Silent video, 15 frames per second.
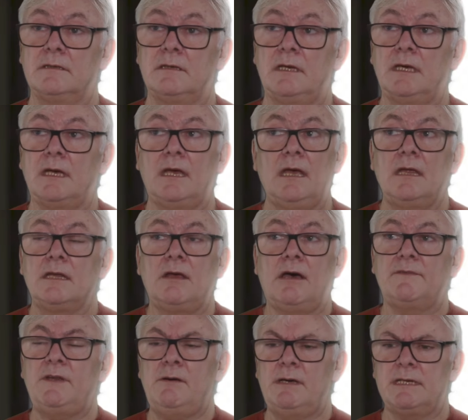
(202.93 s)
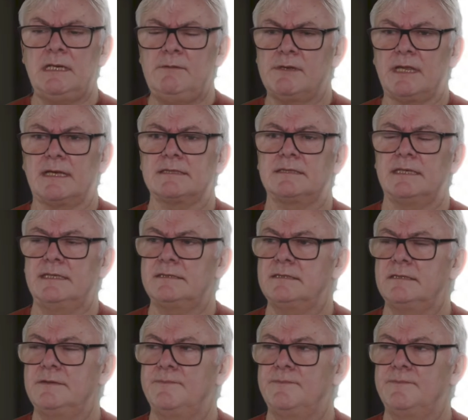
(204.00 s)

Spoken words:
Yeah. No, I've no idea what that says.